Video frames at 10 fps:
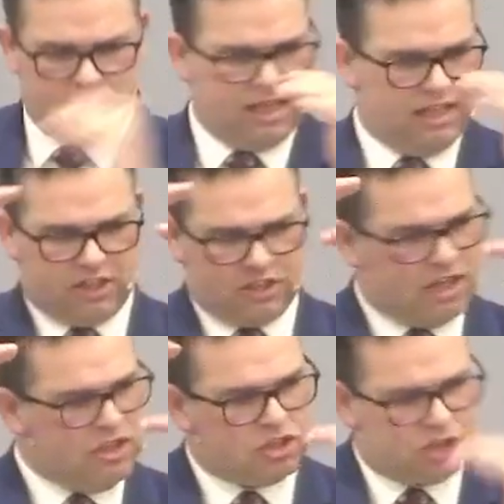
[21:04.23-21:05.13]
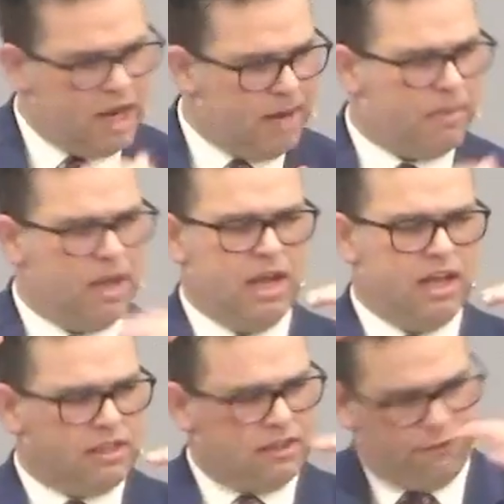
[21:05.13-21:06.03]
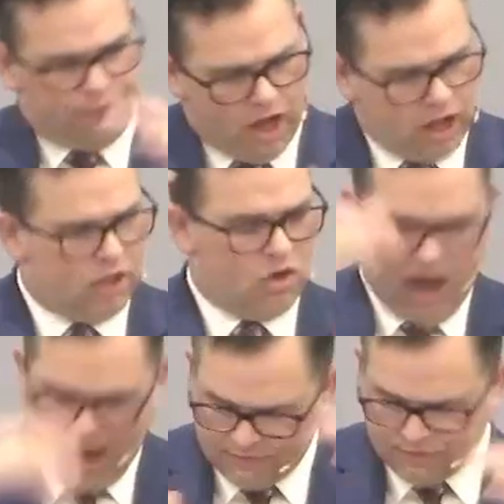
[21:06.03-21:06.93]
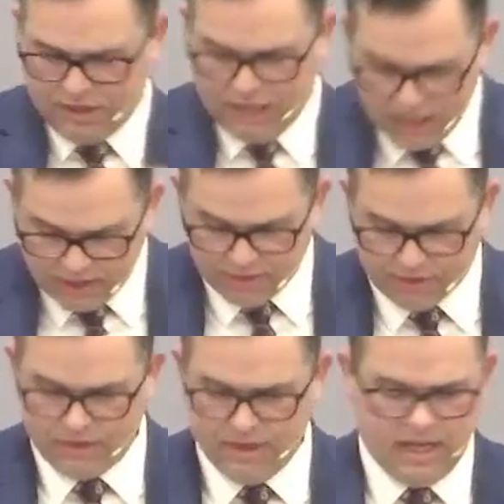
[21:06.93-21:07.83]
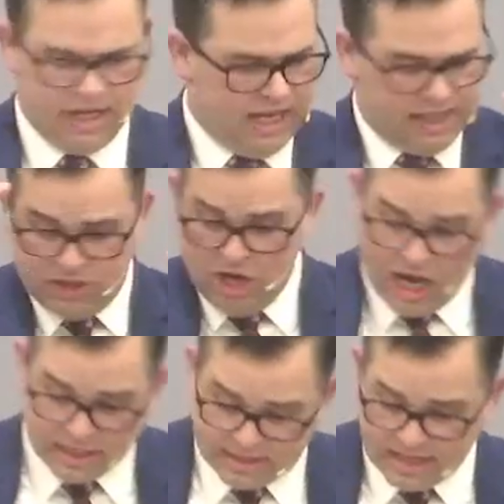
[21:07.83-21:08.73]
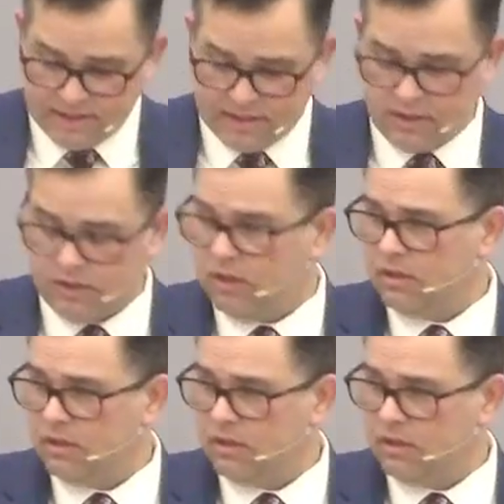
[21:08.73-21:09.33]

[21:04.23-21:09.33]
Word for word: it just doesn't seem to follow after the other. It, it's nonsensical.